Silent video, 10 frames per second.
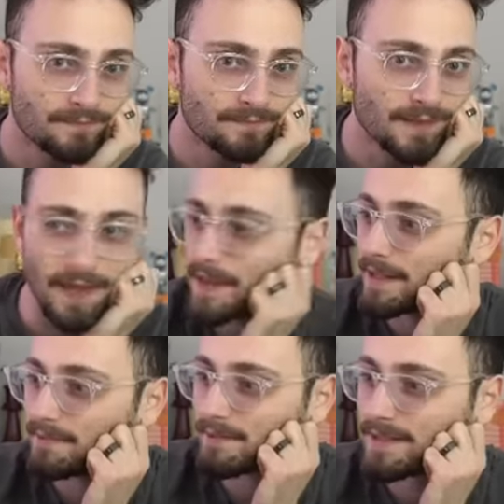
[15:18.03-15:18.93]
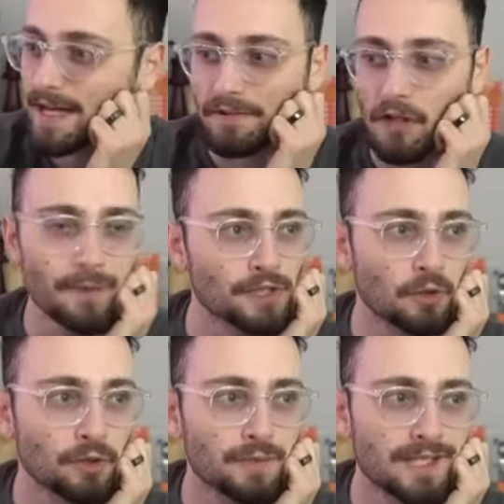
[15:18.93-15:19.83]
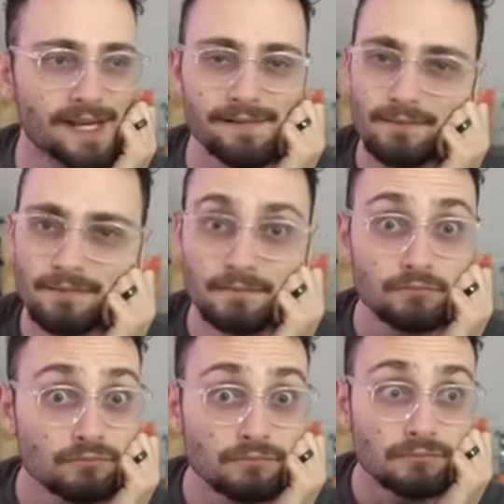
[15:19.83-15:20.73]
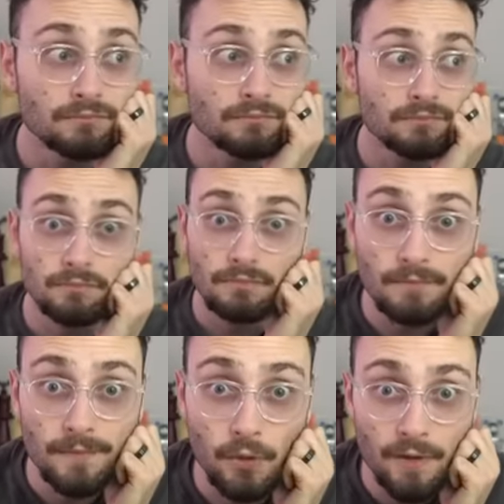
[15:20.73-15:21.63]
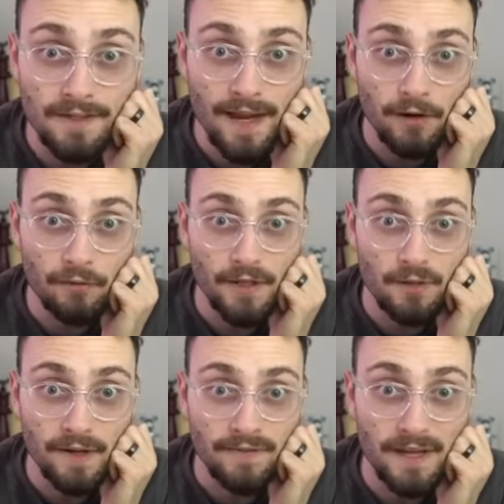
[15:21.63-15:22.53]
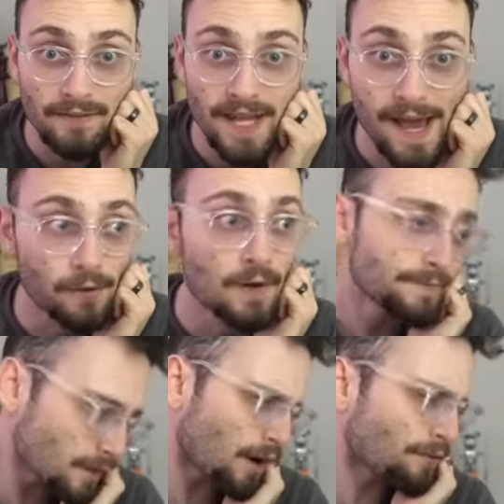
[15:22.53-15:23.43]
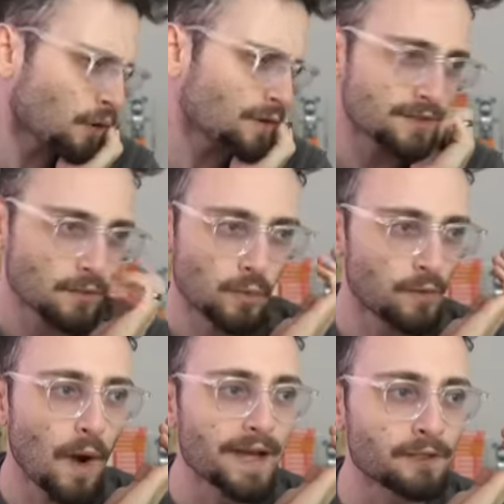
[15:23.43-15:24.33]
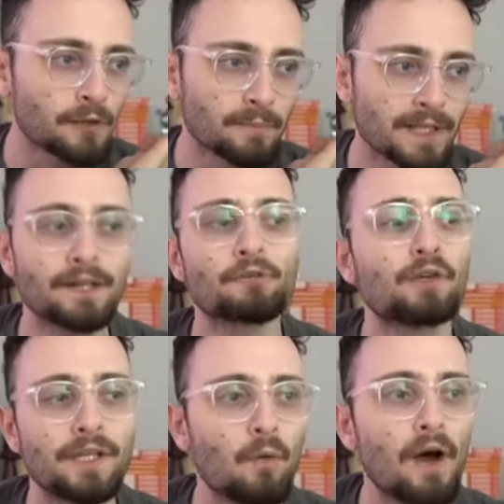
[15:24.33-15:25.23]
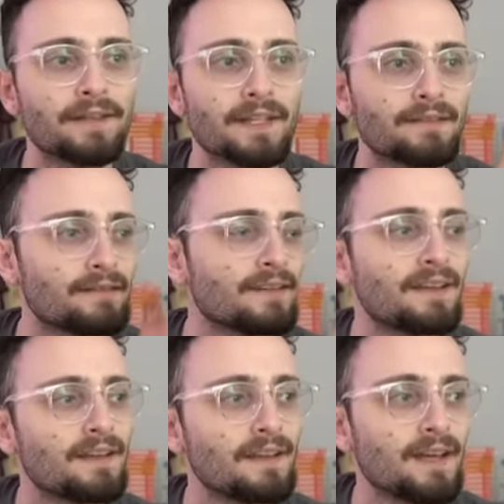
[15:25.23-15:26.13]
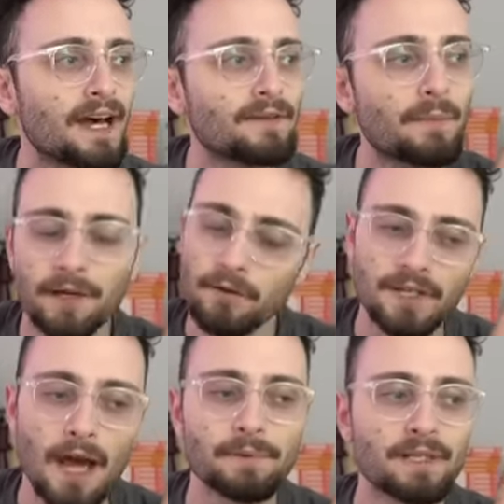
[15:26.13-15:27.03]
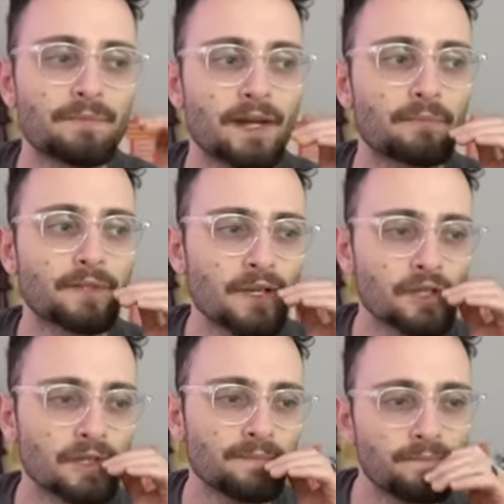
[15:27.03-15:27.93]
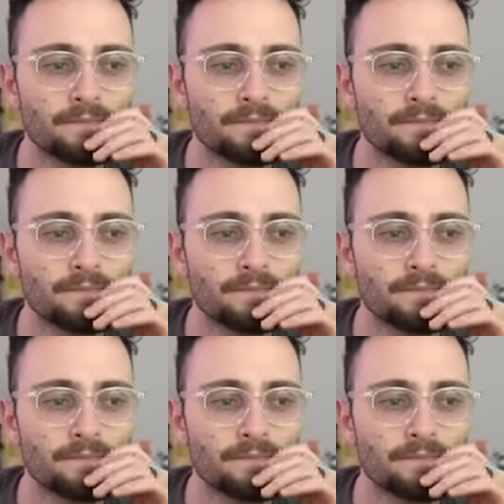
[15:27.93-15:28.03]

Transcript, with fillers: And then the devil on my shoulder was like, you can sacrifice on f7 now. Now, of course, with white, you can play like rook e1 and have a microscopically better position.